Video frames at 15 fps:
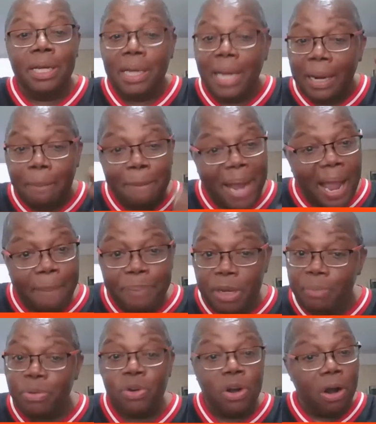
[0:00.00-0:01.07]
A lot of my
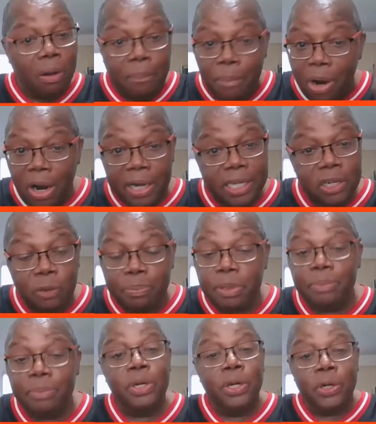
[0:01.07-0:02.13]
people are Markel
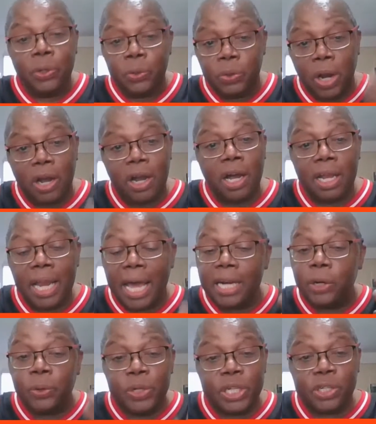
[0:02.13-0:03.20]
people. A lot
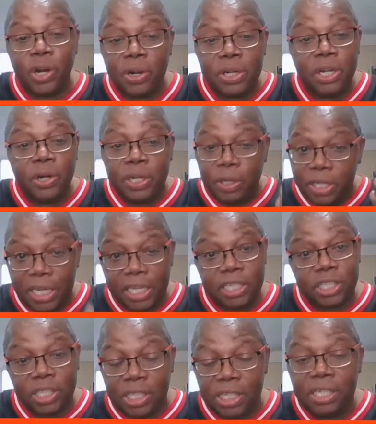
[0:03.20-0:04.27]
of Chris,
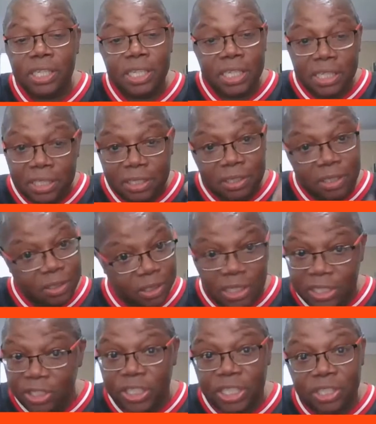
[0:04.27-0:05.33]
HT,
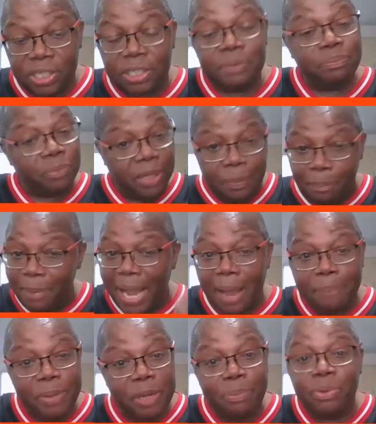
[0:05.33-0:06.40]
logistics, my
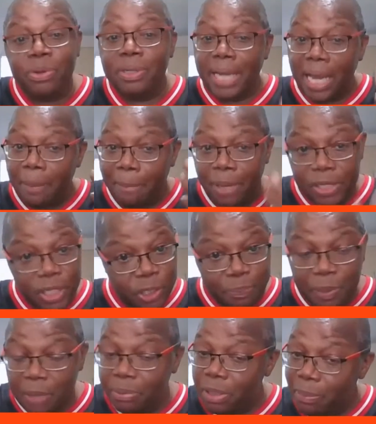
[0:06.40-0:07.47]
people. A lot of his
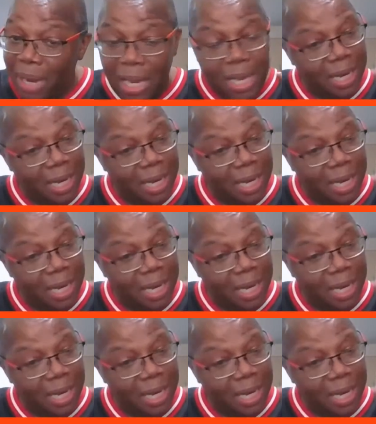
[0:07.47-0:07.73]
people are my.